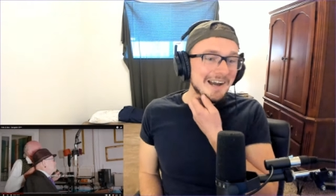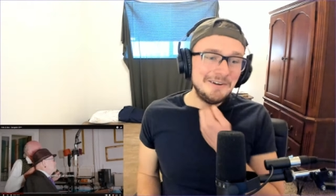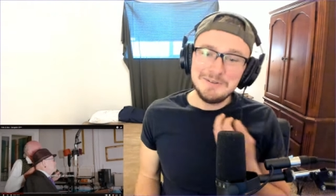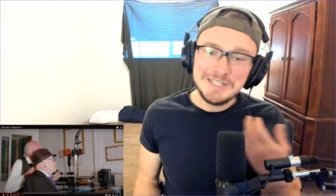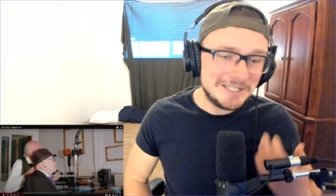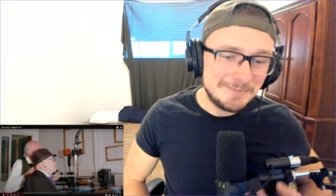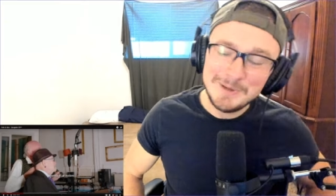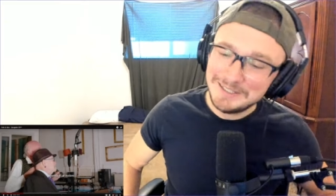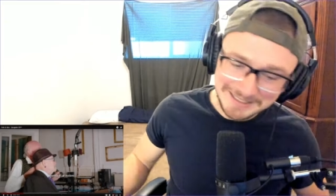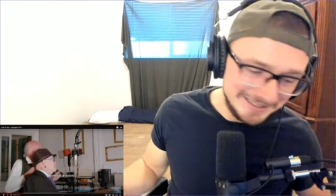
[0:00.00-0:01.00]
I was
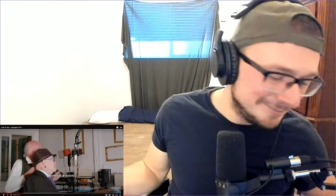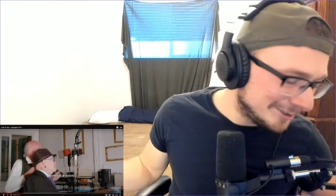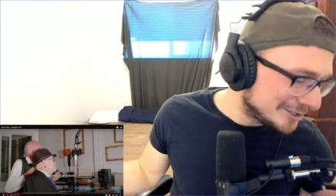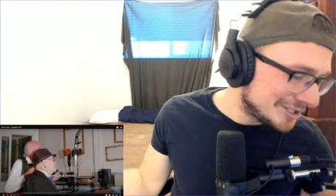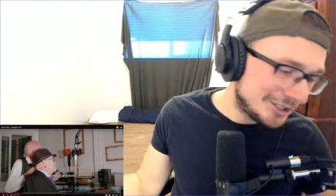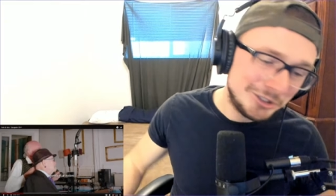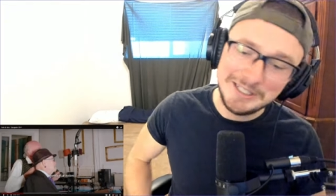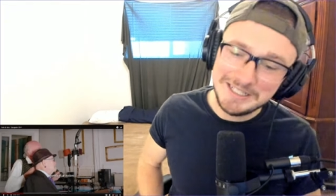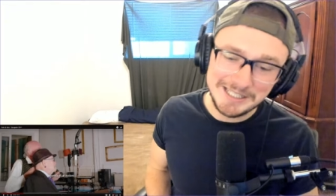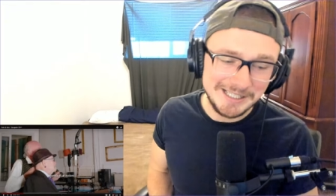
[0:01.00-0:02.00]
expecting the most
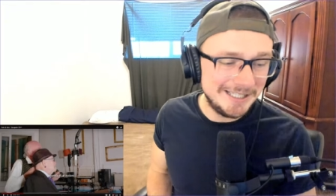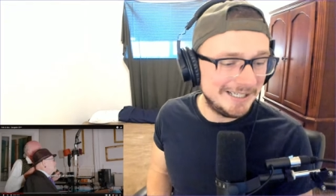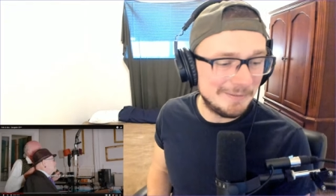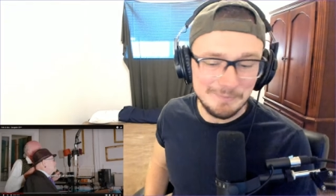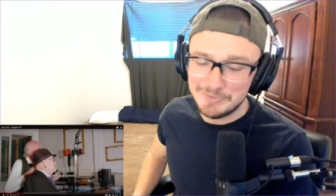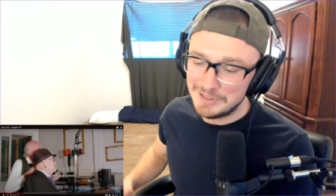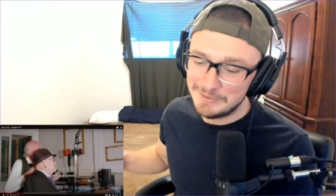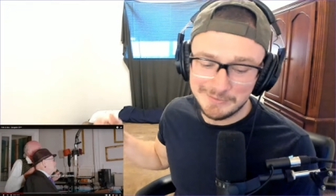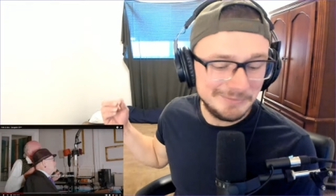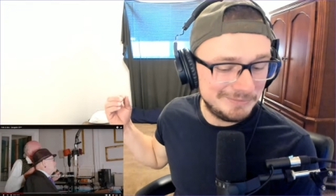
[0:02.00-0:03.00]
cringy
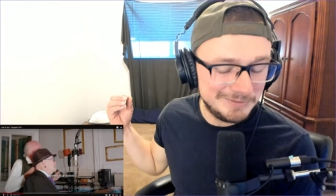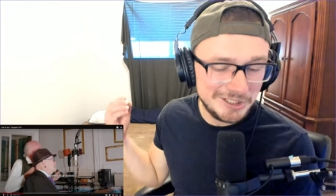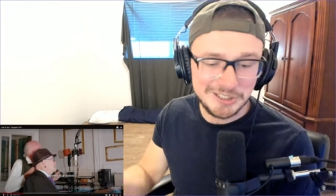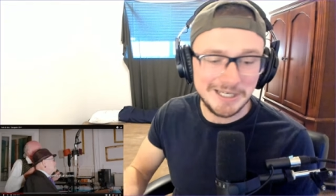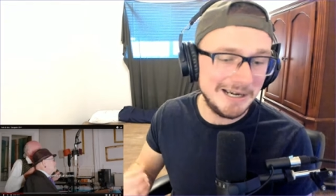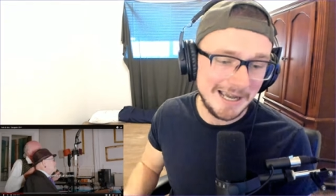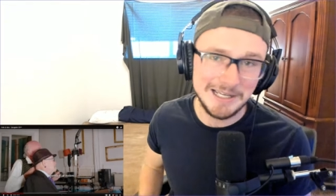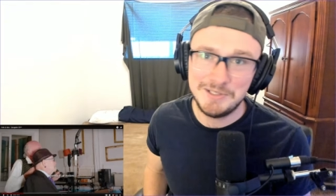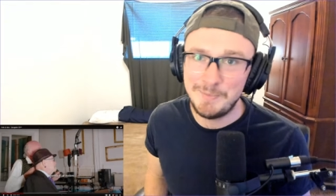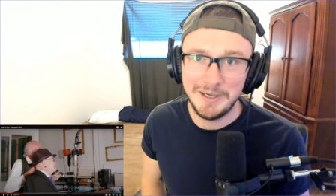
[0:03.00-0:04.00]

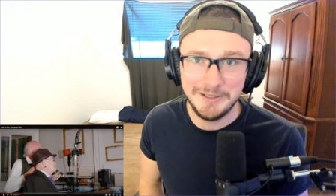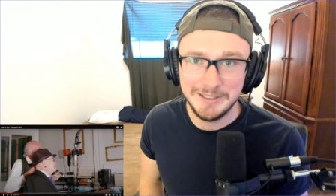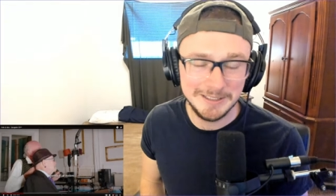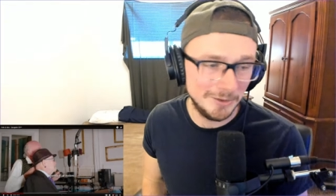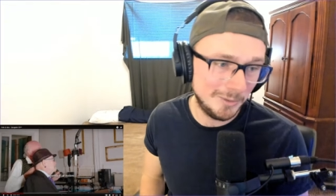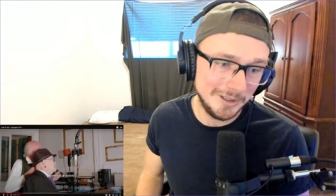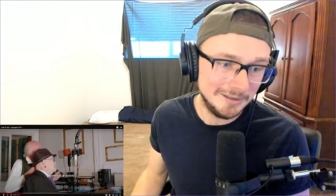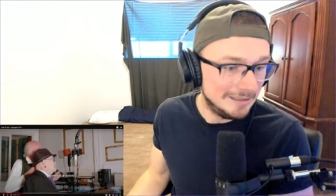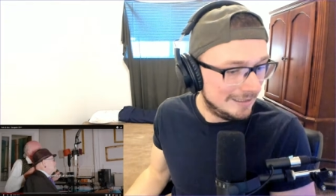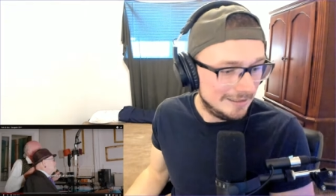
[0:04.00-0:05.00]
shit-ass parody in the
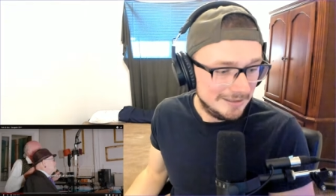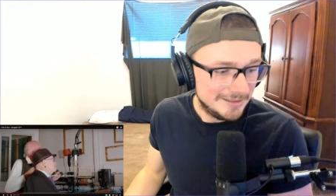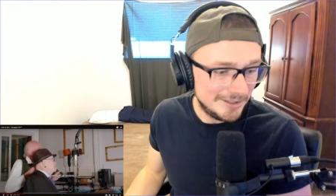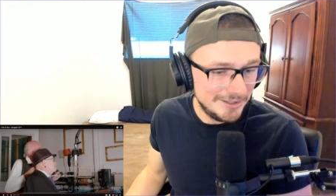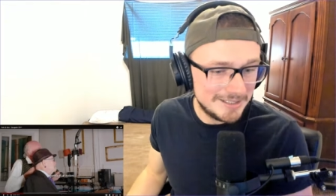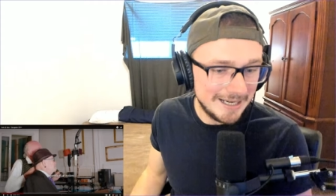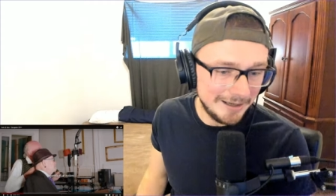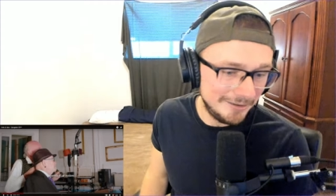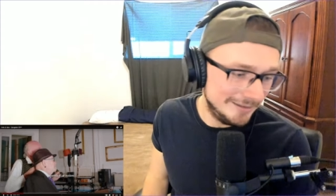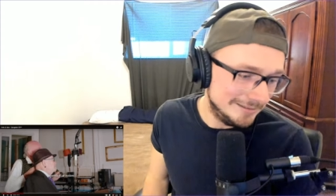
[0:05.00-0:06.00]
world. Turns
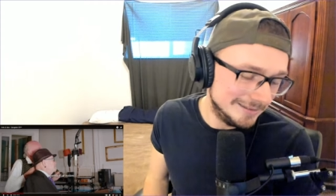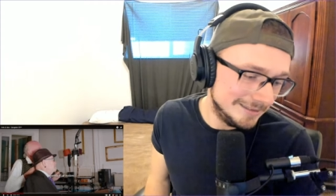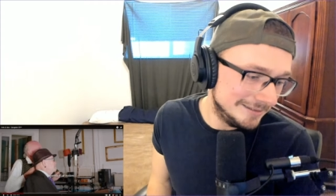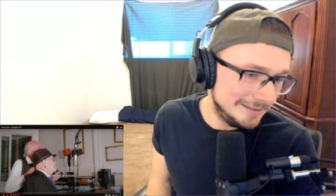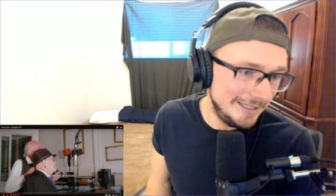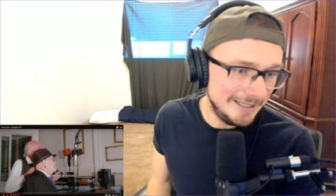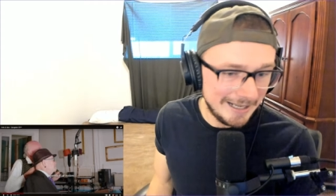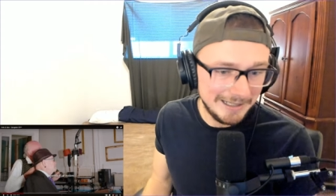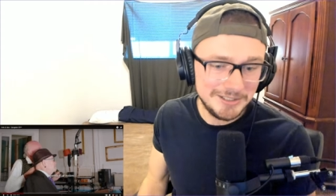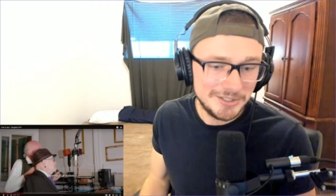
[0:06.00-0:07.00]
out it
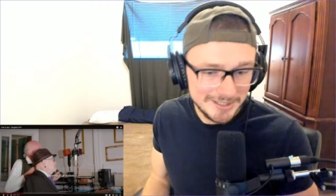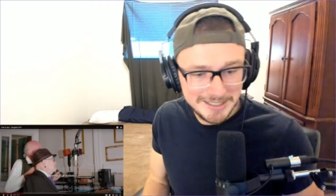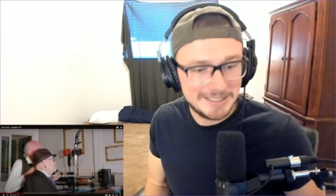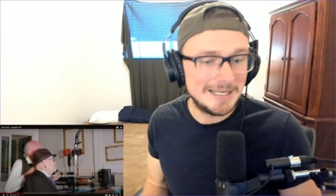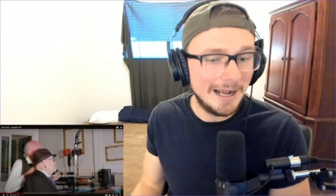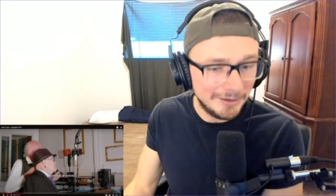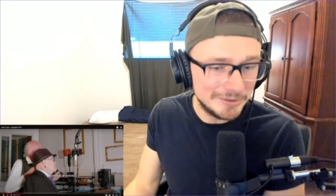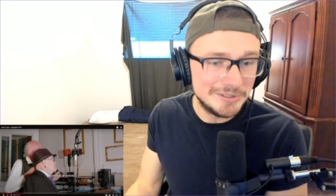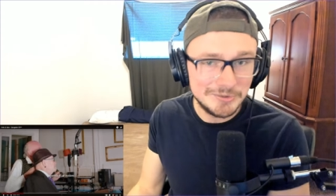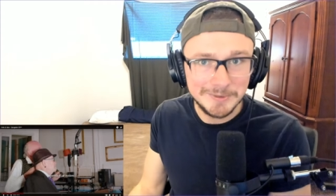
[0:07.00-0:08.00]
actually
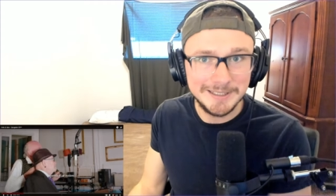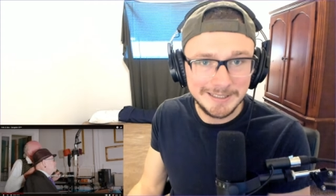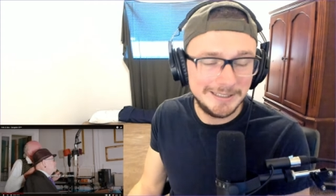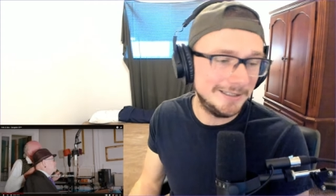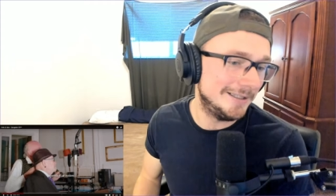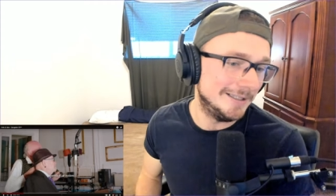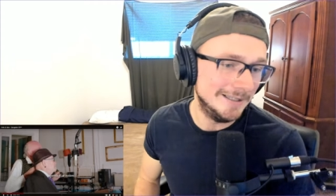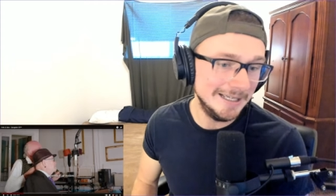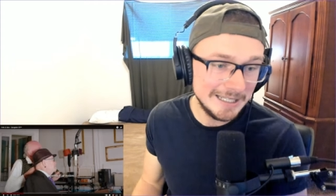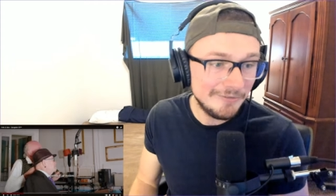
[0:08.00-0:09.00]
sounds really
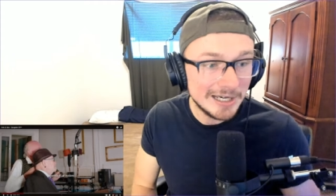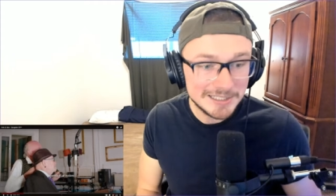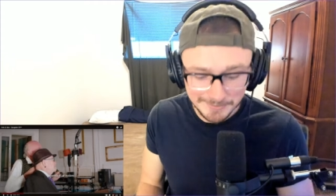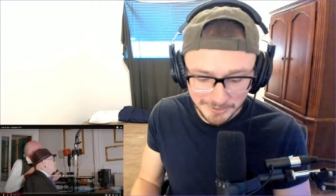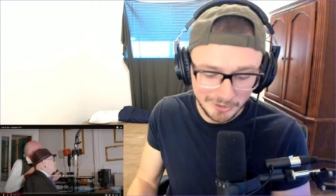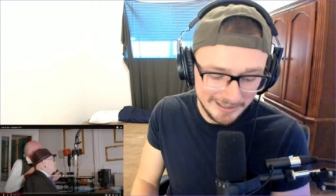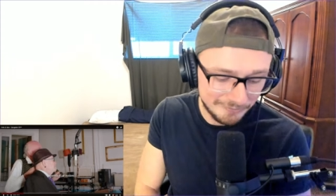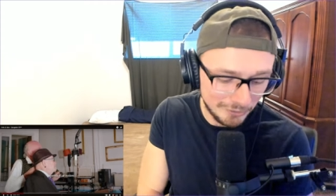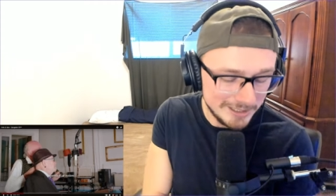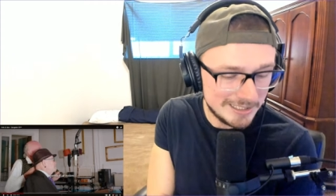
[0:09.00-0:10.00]
good, and they've got some
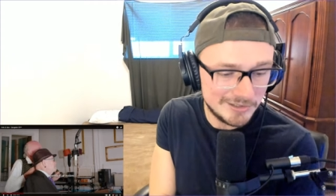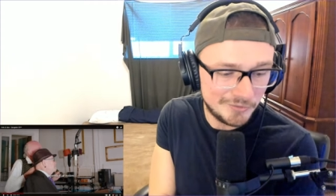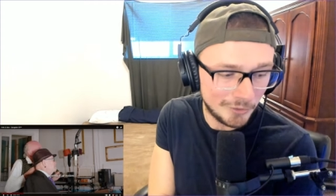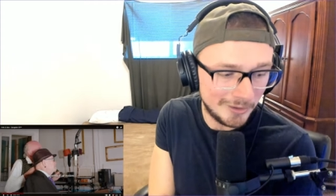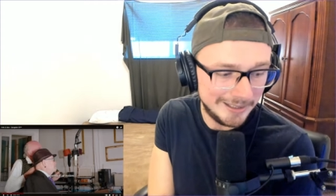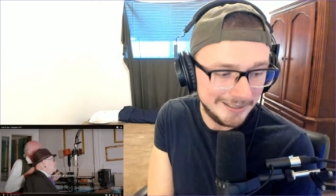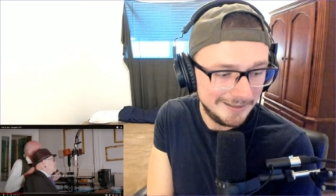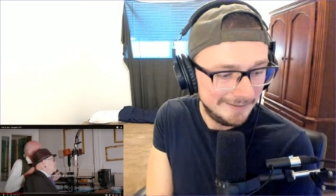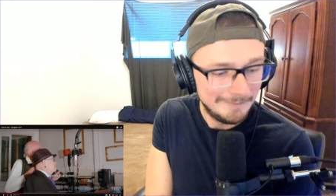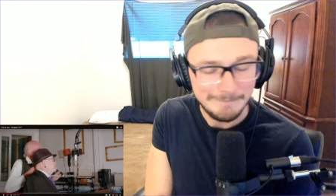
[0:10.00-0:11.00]
great voices for it.